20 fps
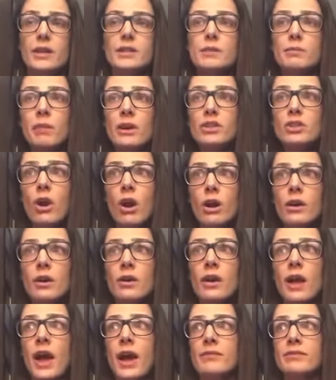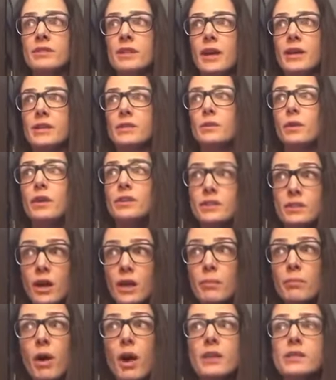It's much harder to have sex. It's
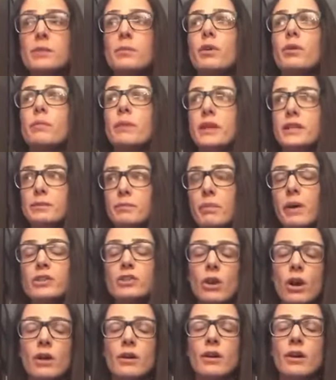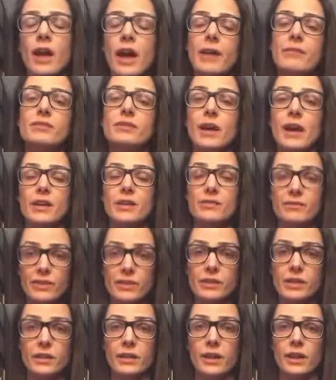not impossible, but it's much harder to have sex
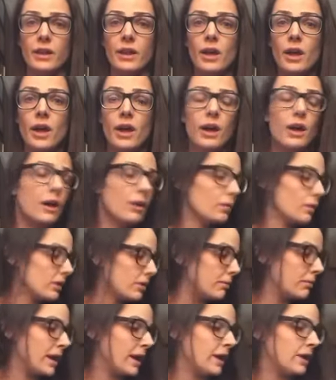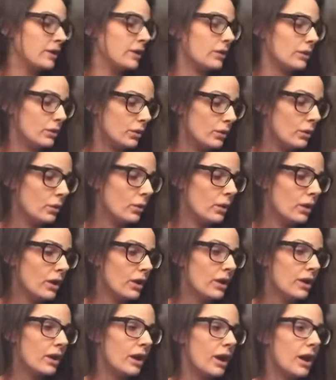physically with a man who
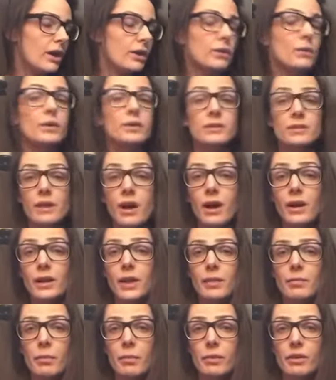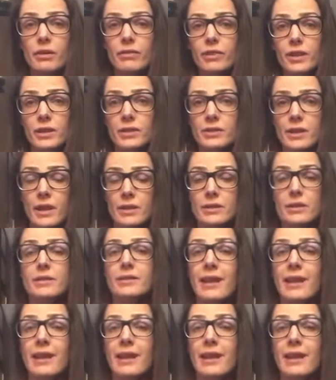is not capable of consent.